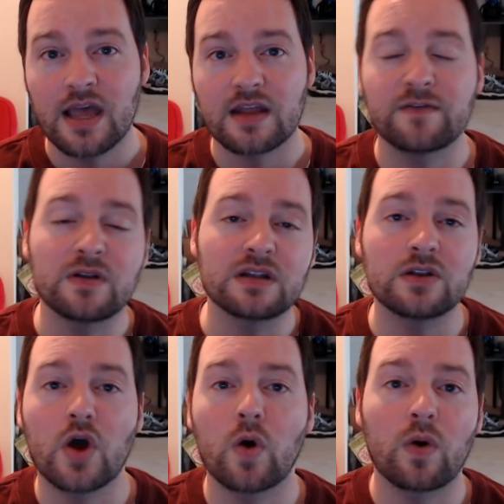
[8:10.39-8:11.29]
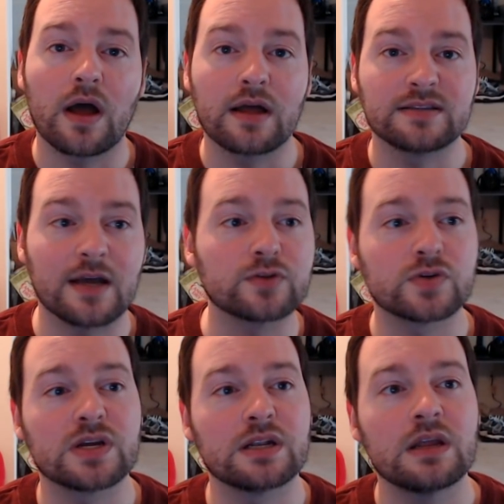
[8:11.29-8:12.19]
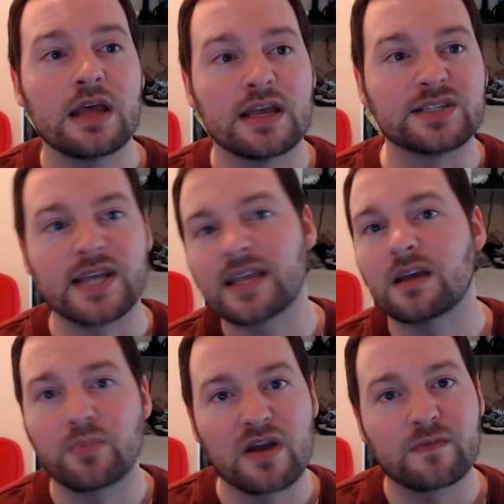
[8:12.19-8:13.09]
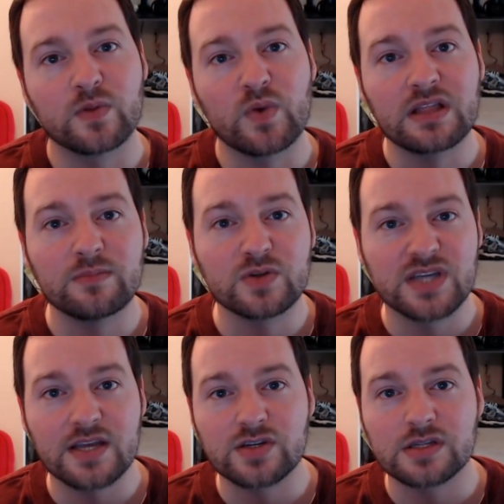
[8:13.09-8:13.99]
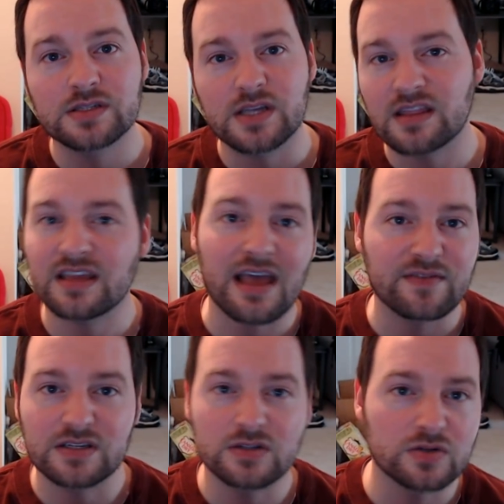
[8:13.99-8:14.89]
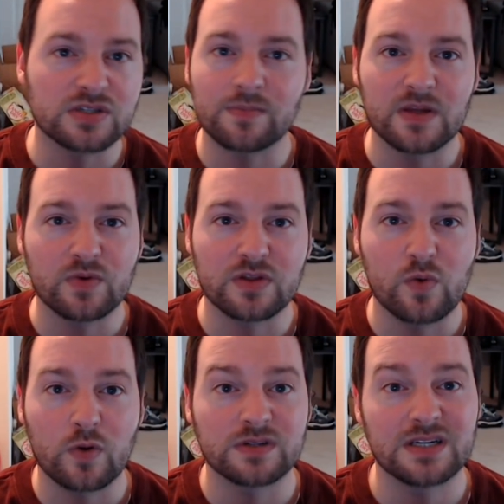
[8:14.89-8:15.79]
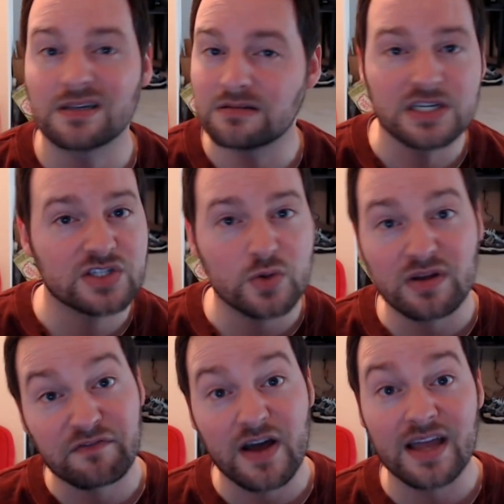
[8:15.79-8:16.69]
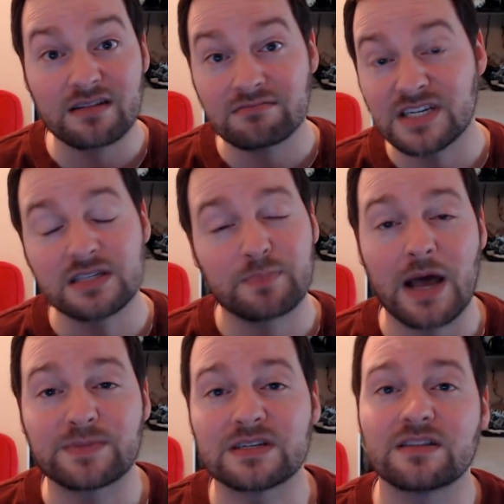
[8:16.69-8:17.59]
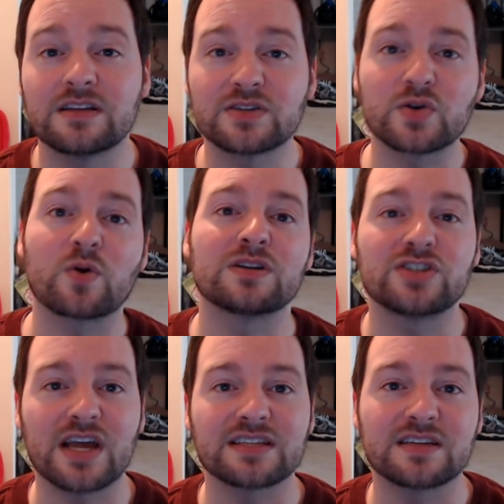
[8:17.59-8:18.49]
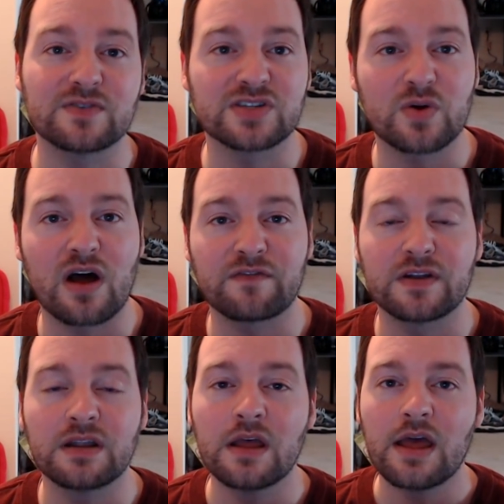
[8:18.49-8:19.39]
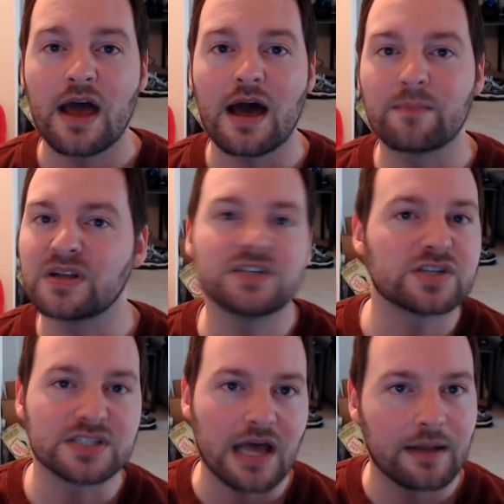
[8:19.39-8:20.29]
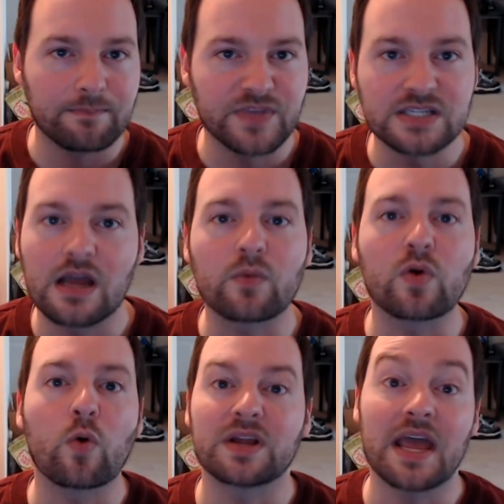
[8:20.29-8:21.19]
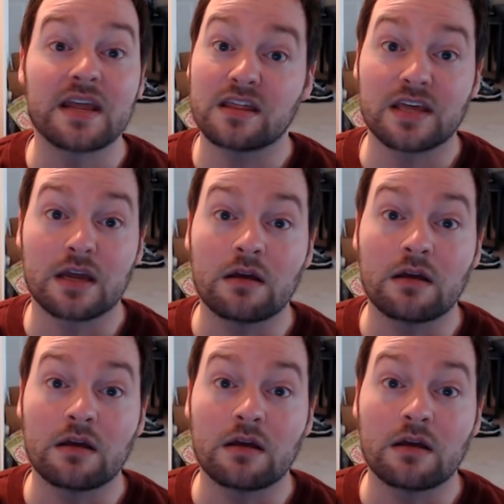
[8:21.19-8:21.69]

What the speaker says: And if you didn't know, Deltrin is taking a break from the weekly mutations, I think having to do something with the quarantine. He's doing fine. He pops in on the Discord and chats every so often, but he's not recording anything